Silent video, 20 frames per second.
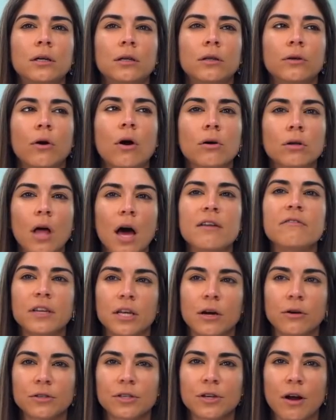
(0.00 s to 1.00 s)
there are a lot of
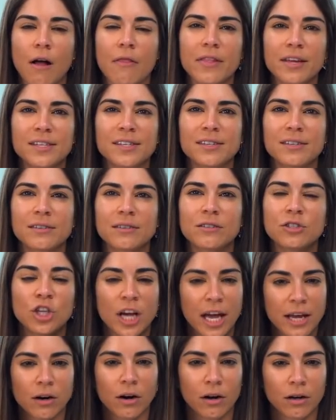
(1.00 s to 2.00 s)
videos on this
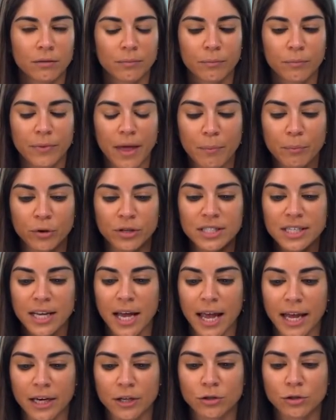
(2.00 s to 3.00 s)
channel that
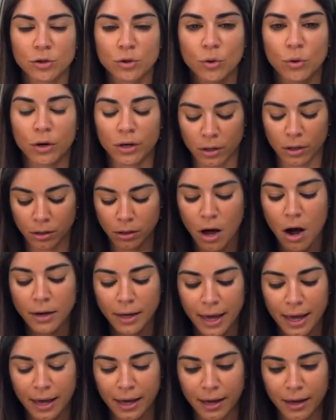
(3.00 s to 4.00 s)
pertain toward
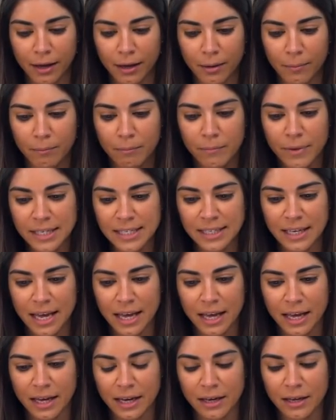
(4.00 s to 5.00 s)
longing,
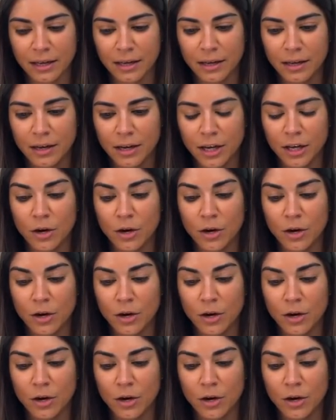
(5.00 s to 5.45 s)
missing, you